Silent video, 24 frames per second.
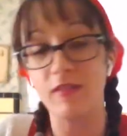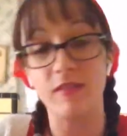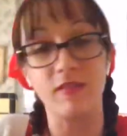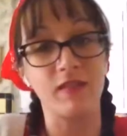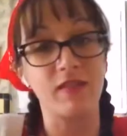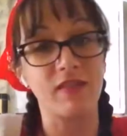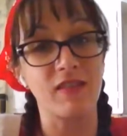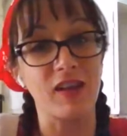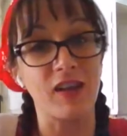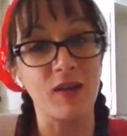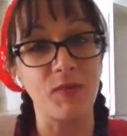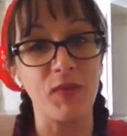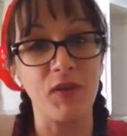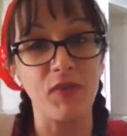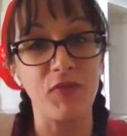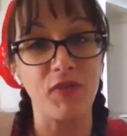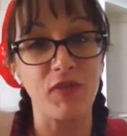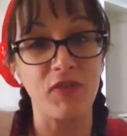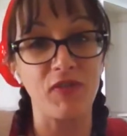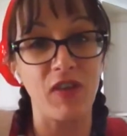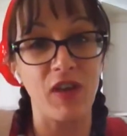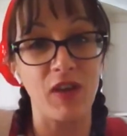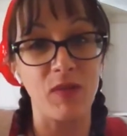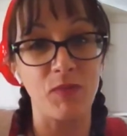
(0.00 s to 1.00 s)
This is going to be
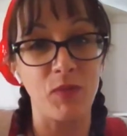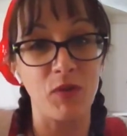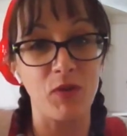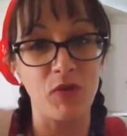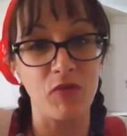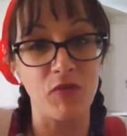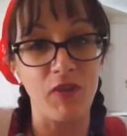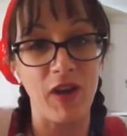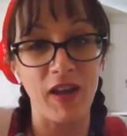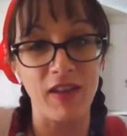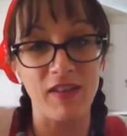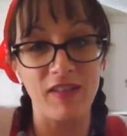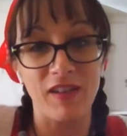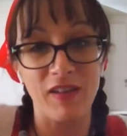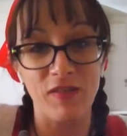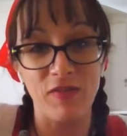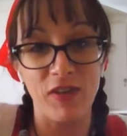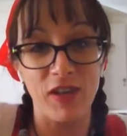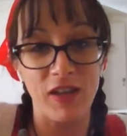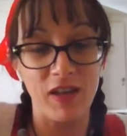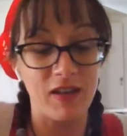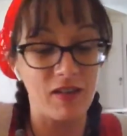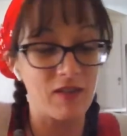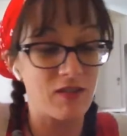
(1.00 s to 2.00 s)
for Sun, Moon, Rising,
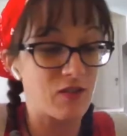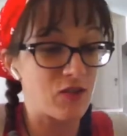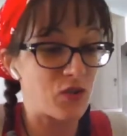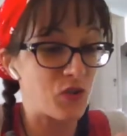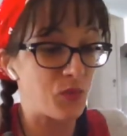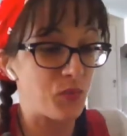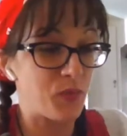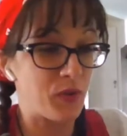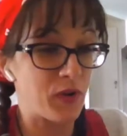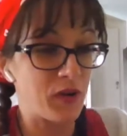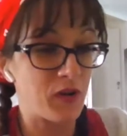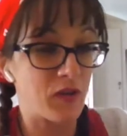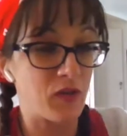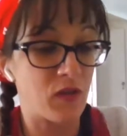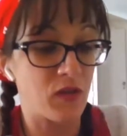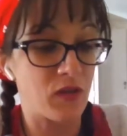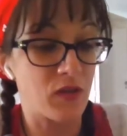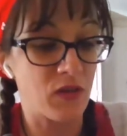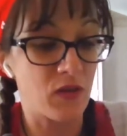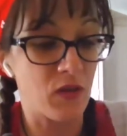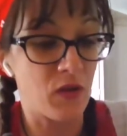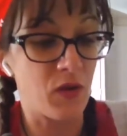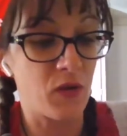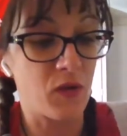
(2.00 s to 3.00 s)
Venus, Jupiter,
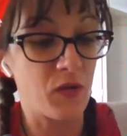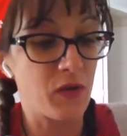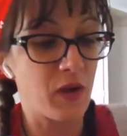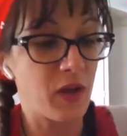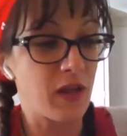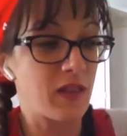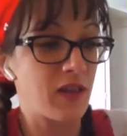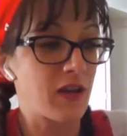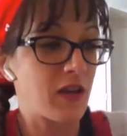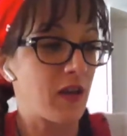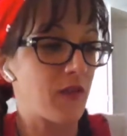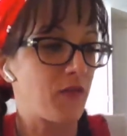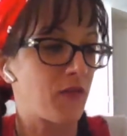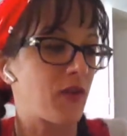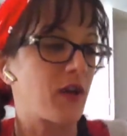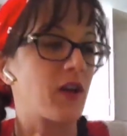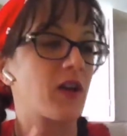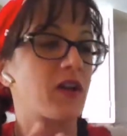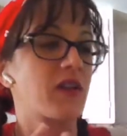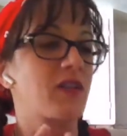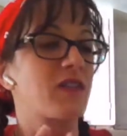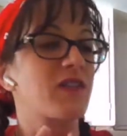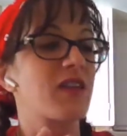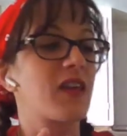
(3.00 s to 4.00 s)
North Node. I think I
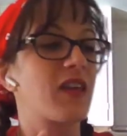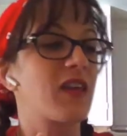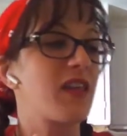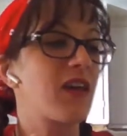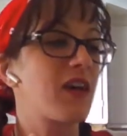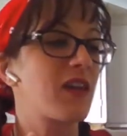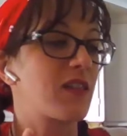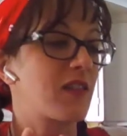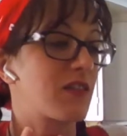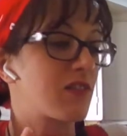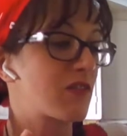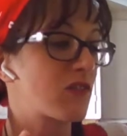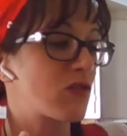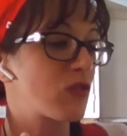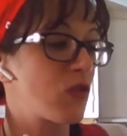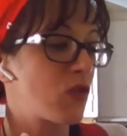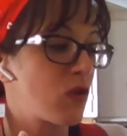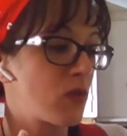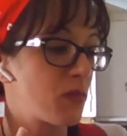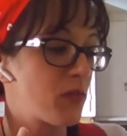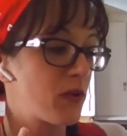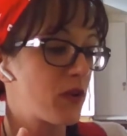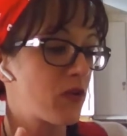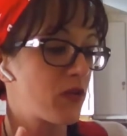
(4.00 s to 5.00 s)
forgot to say that in the
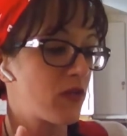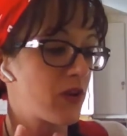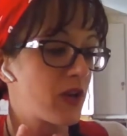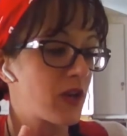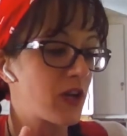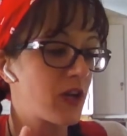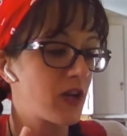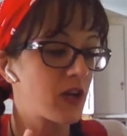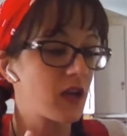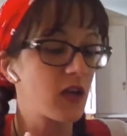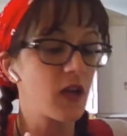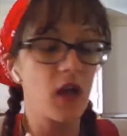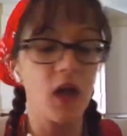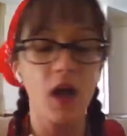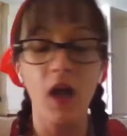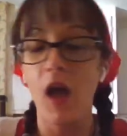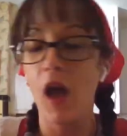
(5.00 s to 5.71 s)
Scorpio reading.